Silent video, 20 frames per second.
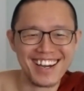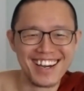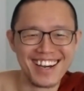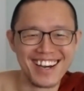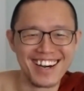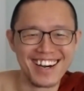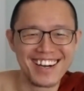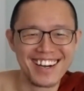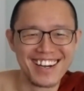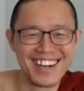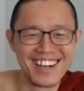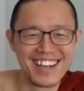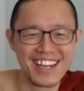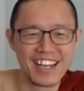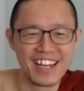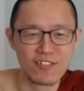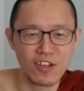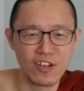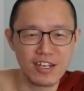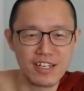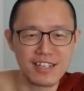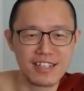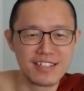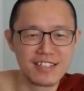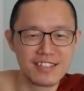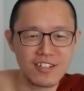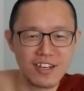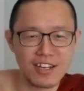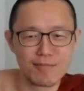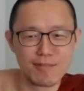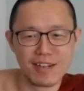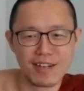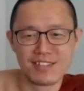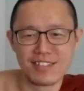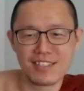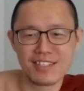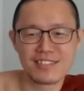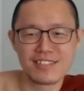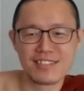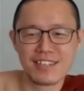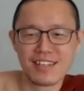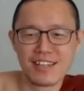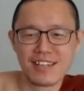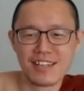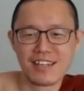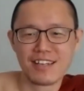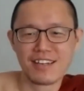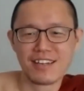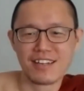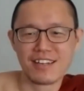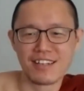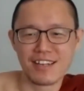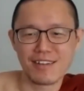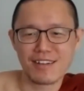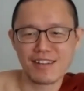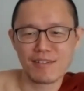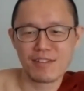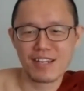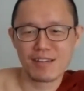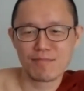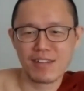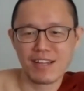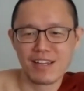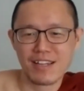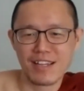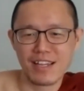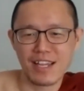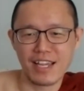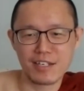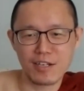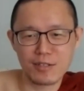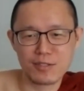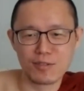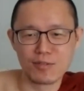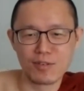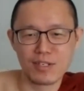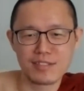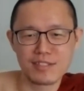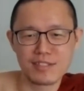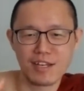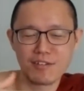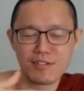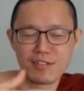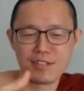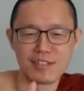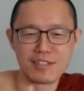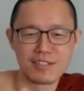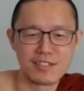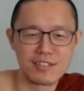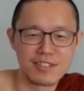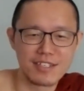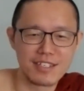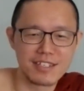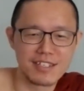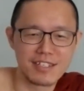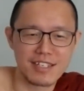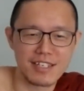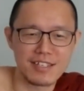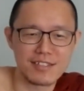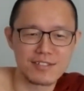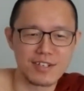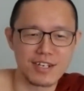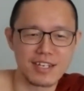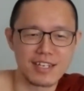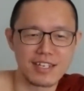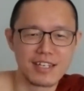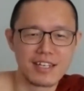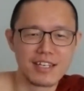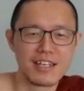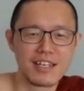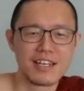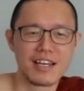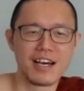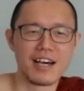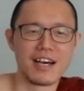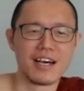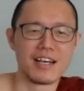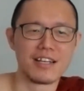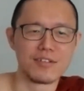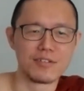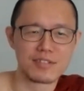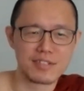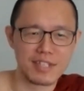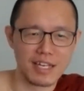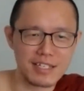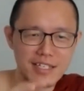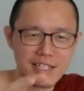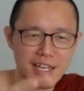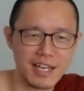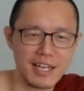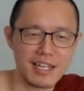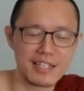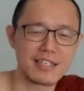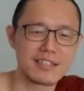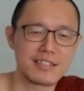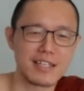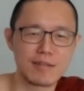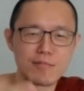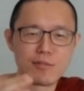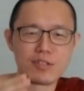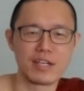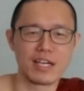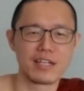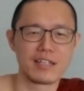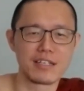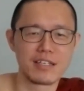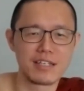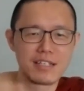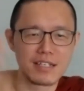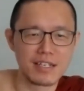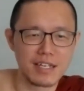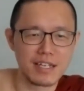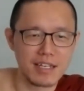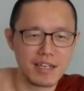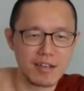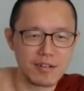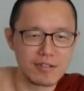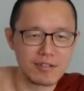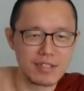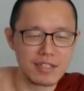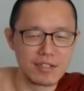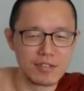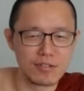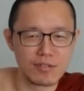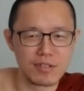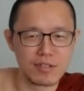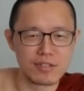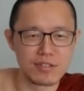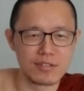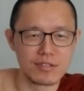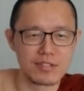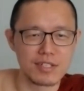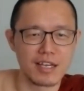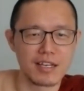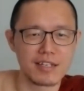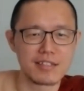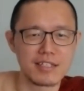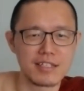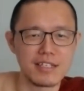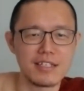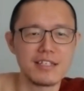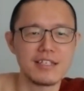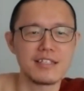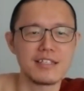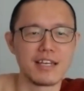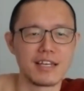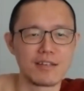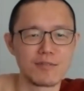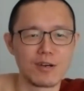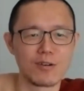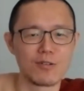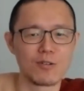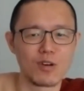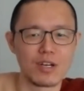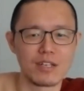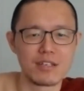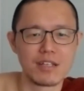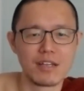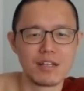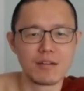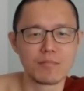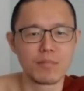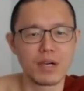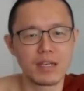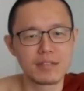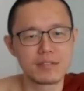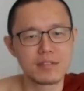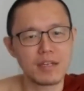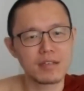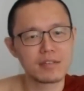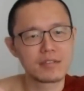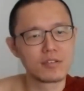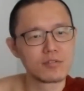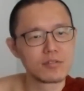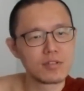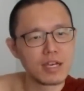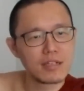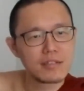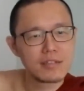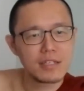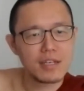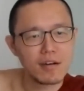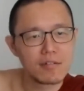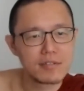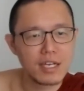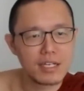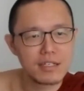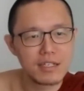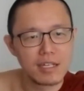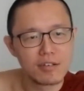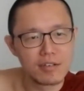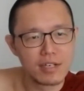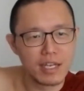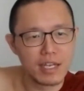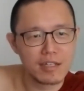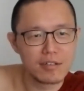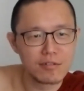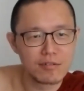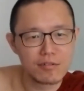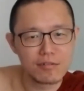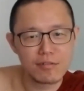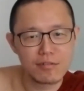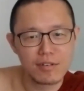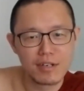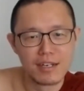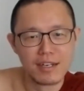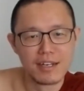Huh? Have you ever thought about this? Yeah, adults always tell the kids, right? You study hard. Next time you get out into the society, then what? But is there a society out there that you get into?